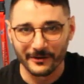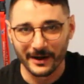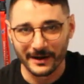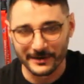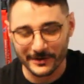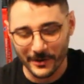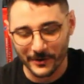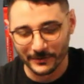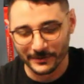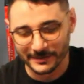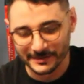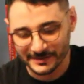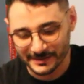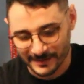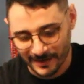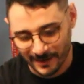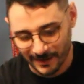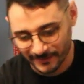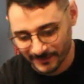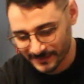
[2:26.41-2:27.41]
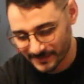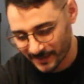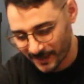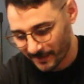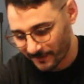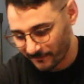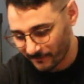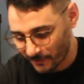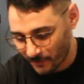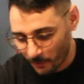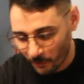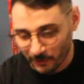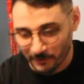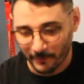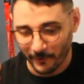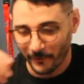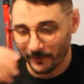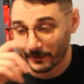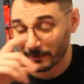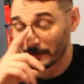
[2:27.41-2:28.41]
I noticed on the side of the cork
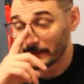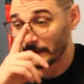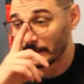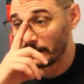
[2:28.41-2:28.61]
bark